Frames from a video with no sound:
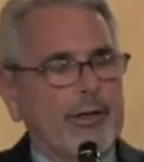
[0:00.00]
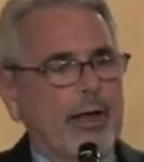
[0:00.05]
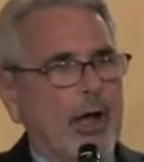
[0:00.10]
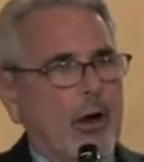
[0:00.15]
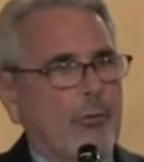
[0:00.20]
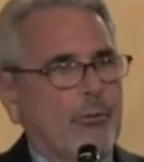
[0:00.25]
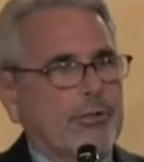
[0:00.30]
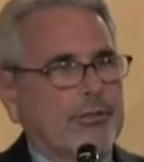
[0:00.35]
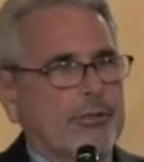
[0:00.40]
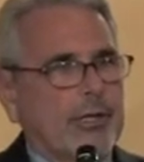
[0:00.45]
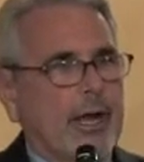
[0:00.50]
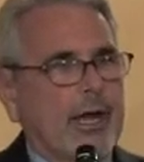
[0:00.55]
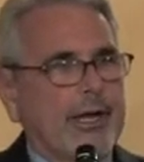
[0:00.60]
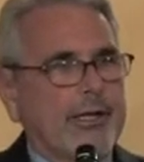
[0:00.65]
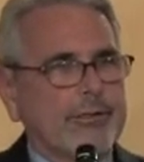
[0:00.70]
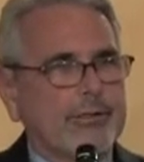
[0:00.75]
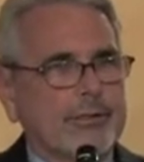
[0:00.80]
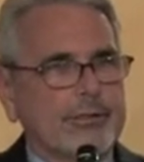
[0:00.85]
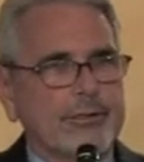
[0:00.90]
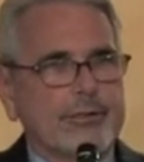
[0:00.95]
now
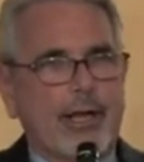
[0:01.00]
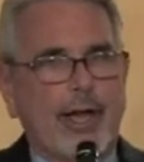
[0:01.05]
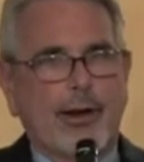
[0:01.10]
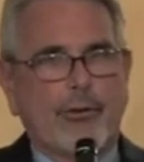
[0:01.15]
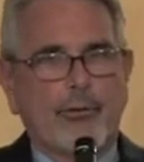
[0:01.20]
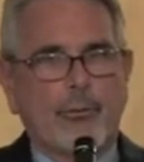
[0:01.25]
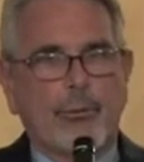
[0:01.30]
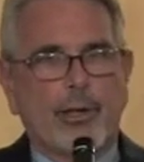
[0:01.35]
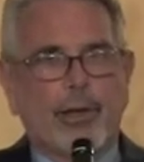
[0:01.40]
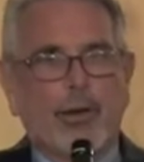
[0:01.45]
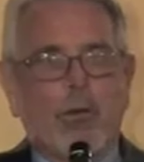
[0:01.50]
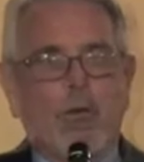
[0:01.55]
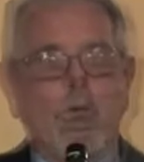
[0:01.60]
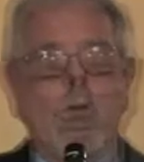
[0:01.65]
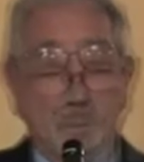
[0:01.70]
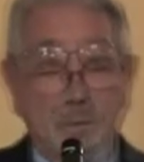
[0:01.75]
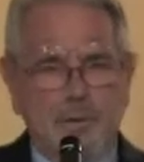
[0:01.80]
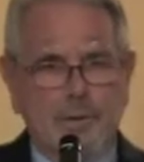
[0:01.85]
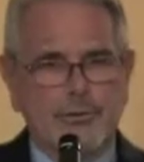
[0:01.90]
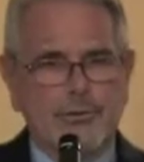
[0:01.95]
resides in Sacramento. The
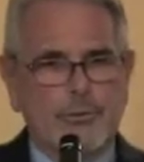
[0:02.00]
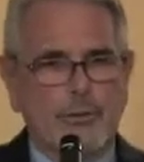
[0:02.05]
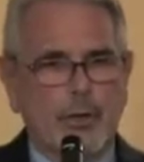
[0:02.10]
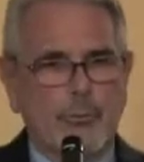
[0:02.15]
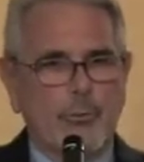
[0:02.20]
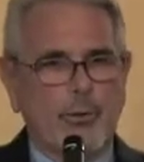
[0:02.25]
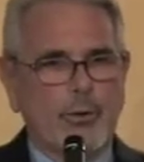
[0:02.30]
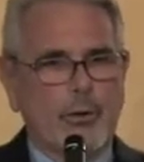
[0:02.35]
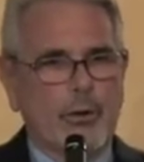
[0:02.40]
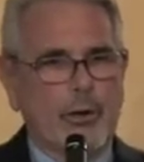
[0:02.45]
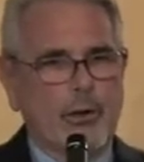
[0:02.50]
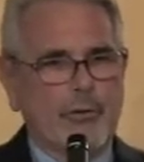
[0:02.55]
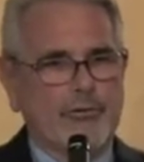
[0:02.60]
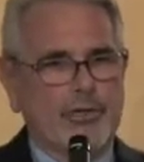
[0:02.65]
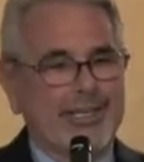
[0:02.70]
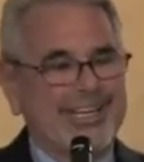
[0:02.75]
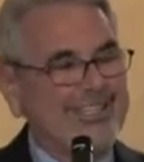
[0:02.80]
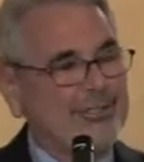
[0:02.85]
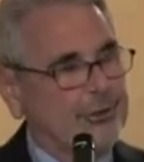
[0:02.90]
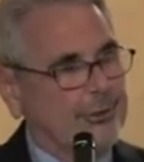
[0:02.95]
large number of
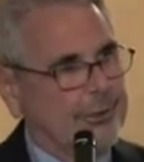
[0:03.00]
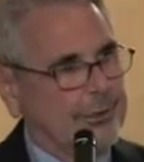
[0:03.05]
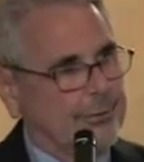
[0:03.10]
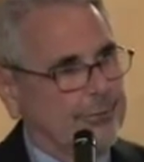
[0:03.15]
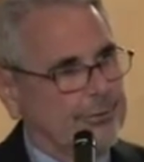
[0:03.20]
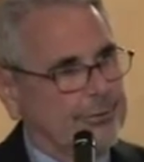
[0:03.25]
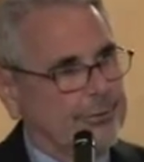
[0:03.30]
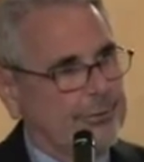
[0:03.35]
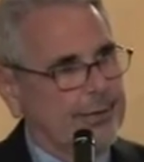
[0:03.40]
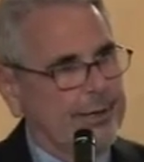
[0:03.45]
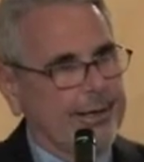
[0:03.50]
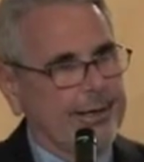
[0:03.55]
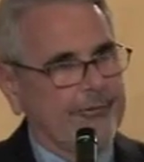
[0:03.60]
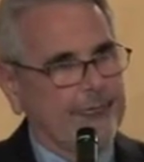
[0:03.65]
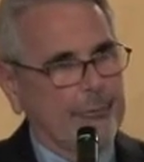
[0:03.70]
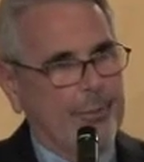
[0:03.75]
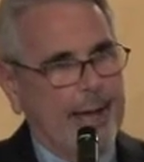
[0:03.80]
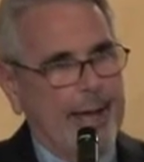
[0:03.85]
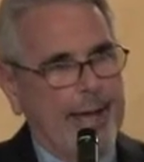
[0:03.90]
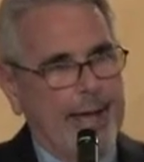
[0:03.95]
initiatives that
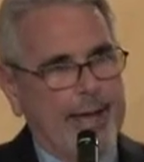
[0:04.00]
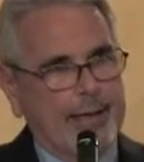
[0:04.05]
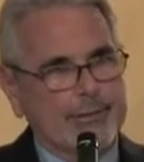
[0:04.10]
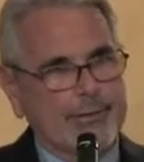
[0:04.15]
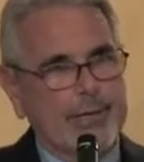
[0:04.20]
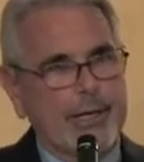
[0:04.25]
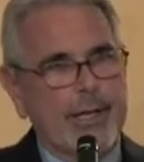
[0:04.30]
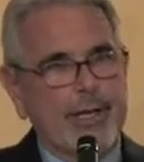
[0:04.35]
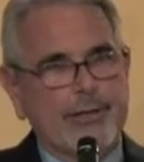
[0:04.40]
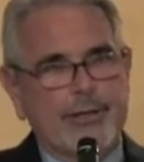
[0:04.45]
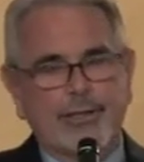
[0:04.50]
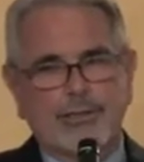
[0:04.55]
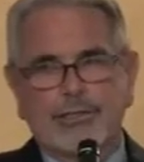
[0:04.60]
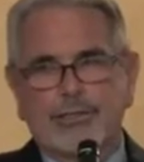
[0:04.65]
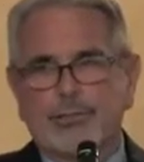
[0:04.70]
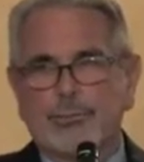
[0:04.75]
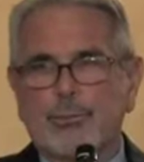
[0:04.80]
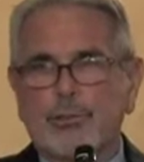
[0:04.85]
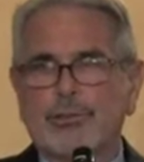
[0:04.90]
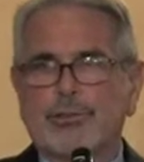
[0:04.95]
have passed that
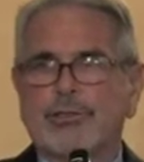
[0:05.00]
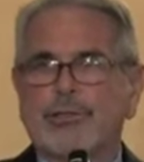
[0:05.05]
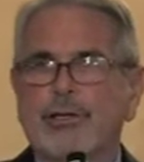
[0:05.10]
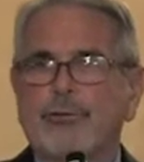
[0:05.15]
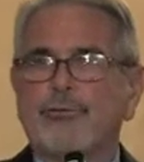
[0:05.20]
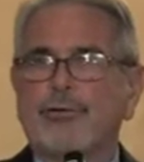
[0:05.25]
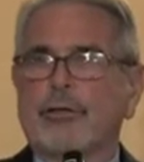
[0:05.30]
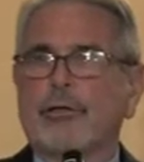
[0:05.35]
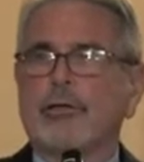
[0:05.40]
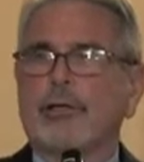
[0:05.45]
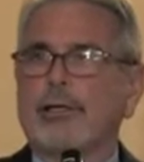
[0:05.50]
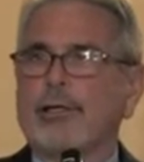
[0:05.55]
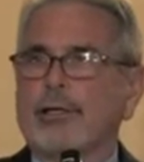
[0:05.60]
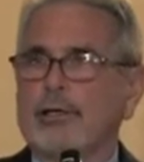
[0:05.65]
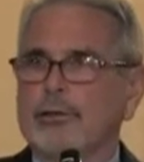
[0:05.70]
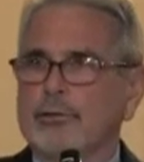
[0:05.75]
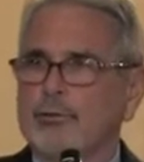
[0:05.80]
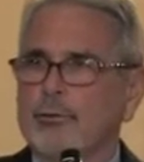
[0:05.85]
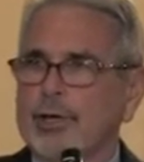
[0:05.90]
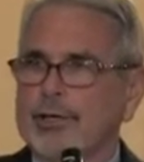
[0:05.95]
specifically
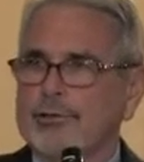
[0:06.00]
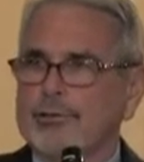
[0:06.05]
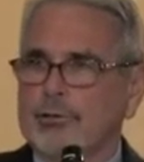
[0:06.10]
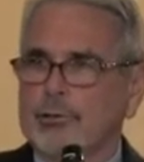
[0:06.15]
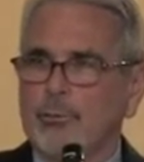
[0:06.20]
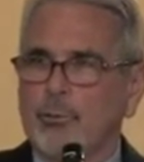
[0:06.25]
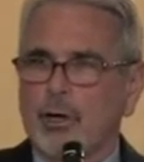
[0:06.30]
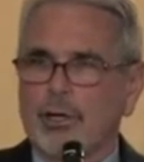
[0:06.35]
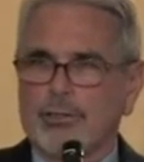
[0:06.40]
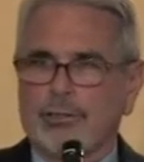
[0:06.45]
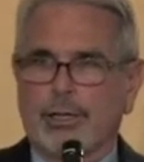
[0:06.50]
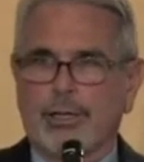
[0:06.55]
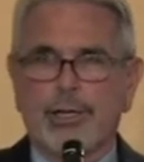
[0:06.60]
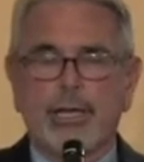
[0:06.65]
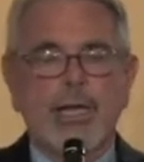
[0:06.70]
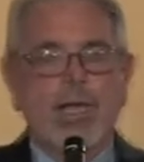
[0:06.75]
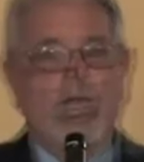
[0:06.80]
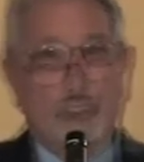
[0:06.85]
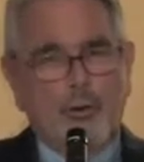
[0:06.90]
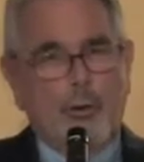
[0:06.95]
address the budget,
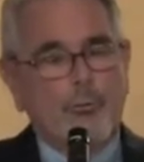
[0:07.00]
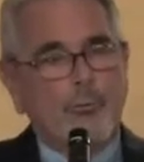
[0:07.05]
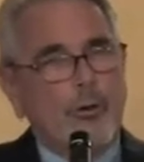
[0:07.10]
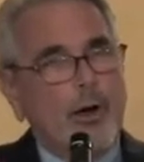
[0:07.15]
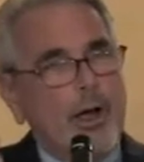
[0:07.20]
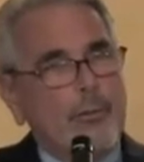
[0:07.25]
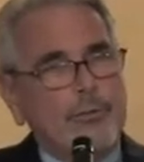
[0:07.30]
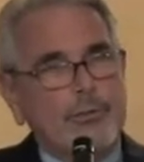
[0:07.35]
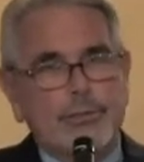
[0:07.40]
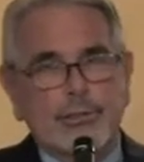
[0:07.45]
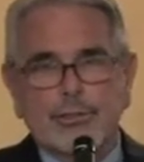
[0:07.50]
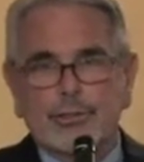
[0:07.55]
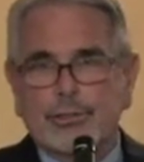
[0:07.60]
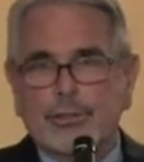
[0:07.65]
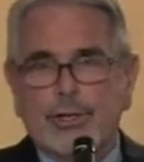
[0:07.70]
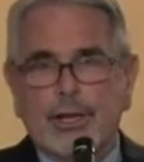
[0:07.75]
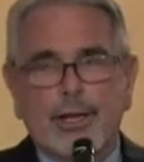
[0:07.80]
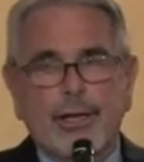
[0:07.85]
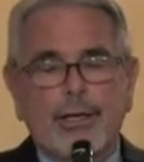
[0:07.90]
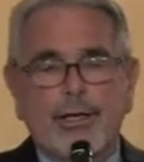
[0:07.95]
from
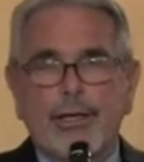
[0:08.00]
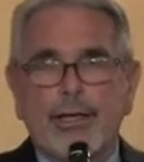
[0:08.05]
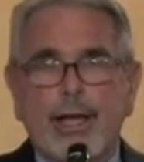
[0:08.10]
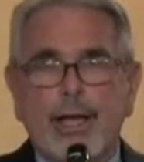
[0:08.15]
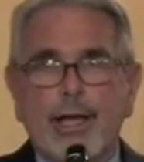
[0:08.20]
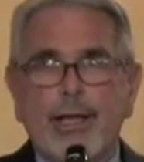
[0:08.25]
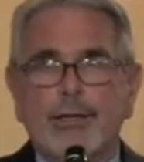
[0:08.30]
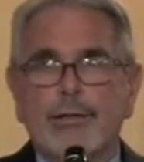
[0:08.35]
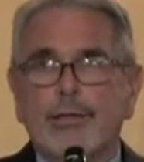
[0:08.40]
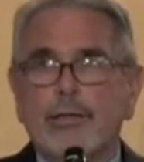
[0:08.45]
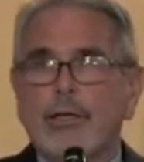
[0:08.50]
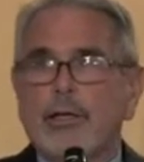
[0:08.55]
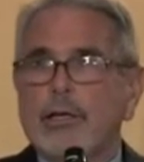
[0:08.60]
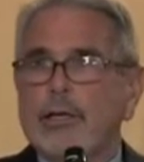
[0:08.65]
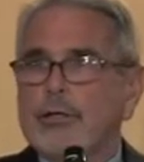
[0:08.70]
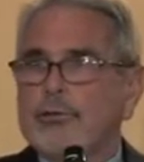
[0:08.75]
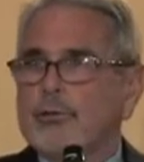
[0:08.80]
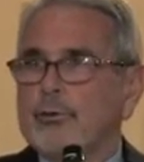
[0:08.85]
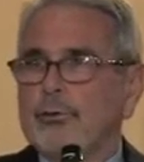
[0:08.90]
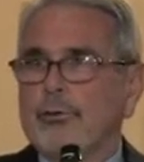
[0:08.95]
Proposition 98
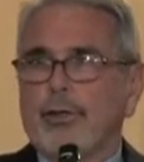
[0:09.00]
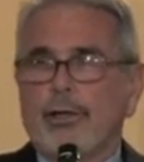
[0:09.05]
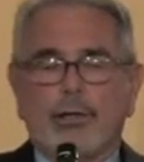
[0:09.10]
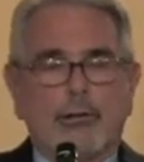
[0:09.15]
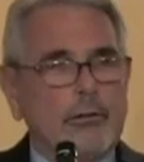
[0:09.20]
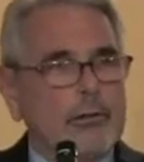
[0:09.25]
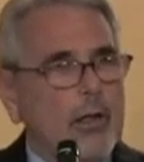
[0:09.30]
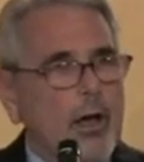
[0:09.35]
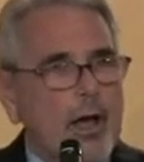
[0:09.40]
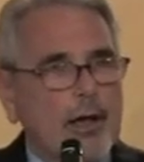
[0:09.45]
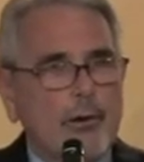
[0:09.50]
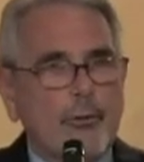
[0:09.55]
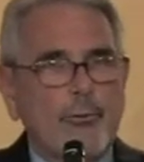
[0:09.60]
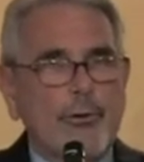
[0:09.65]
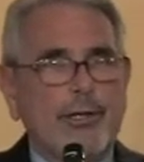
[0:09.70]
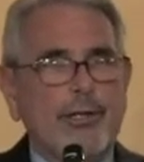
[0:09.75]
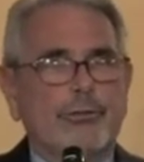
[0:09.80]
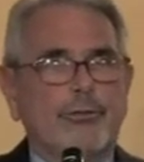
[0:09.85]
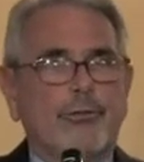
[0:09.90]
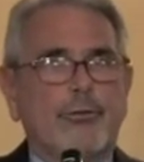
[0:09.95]
to the
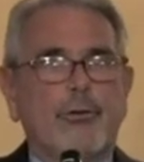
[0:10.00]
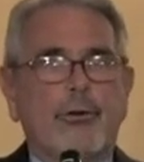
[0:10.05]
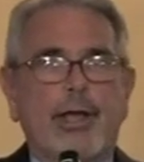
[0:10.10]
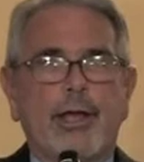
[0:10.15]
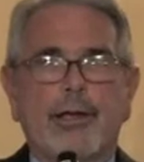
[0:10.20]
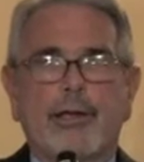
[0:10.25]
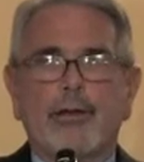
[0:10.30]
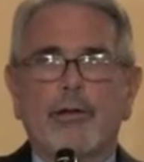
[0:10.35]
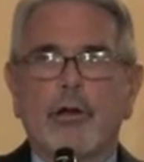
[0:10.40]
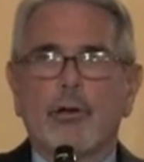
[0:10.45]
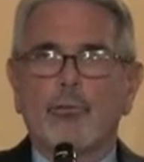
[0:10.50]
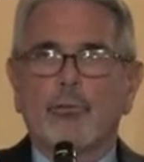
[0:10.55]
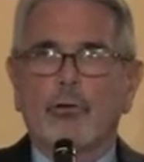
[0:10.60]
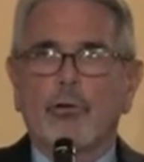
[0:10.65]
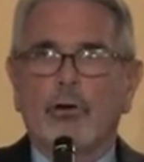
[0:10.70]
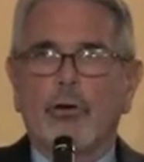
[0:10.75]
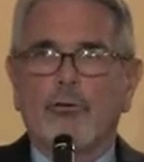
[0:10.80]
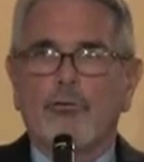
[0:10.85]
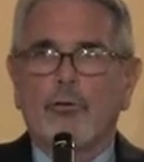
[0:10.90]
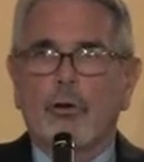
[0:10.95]
lottery to any
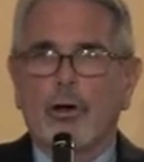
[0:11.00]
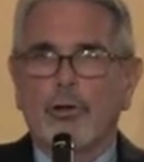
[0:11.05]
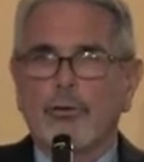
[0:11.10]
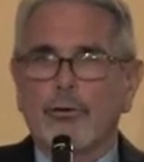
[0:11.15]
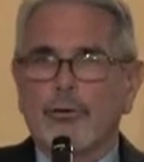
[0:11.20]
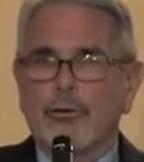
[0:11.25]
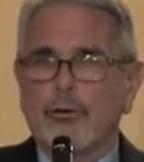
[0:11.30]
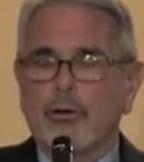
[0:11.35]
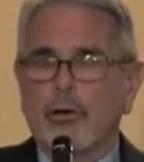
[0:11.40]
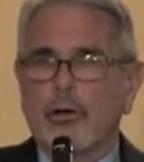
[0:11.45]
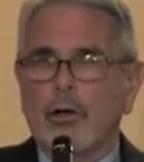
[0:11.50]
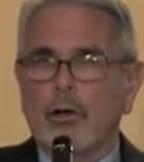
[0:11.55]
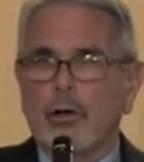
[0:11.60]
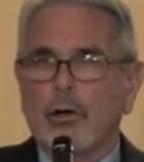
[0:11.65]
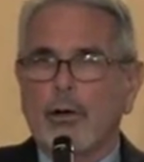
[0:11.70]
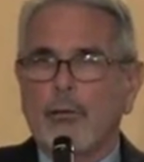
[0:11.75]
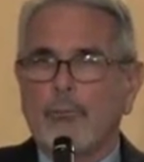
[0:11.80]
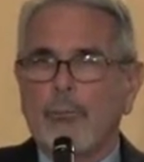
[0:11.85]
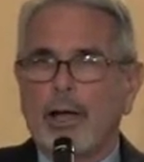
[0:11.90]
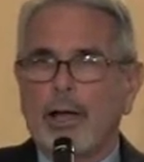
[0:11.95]
number of other
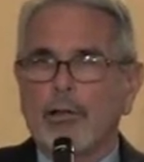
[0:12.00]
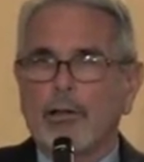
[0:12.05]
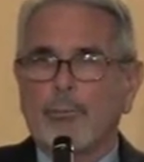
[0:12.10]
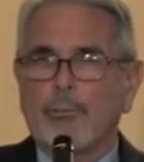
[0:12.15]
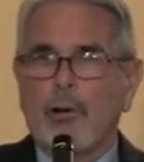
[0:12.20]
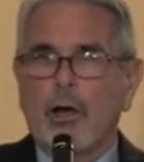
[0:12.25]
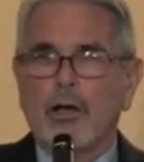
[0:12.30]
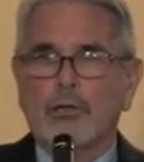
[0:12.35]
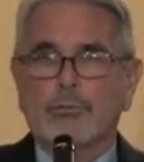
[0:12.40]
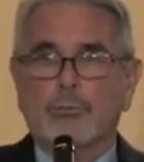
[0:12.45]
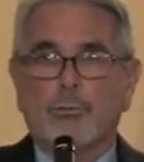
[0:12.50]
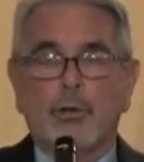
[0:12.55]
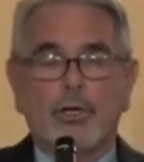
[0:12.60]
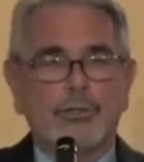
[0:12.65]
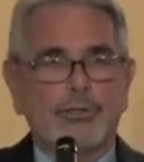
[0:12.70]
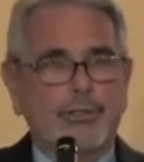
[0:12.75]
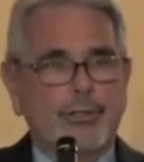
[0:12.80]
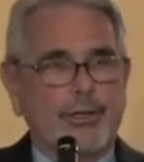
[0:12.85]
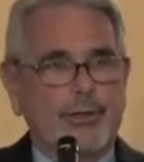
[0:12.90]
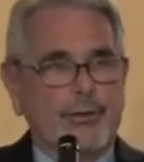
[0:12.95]
ballot box
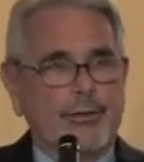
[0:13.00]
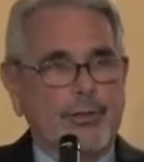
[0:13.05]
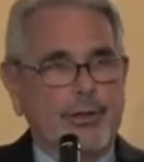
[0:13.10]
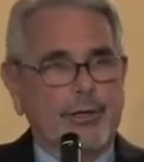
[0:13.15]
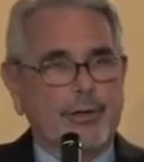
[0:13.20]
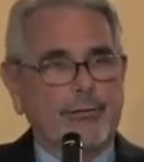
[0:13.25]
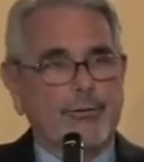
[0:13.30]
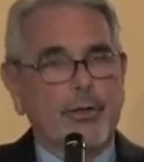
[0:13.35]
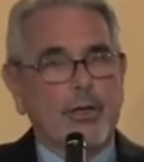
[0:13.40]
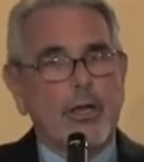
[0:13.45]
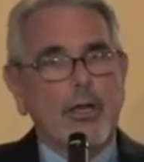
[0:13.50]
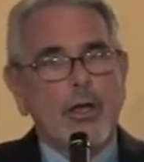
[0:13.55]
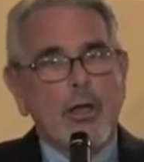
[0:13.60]
budgeting things,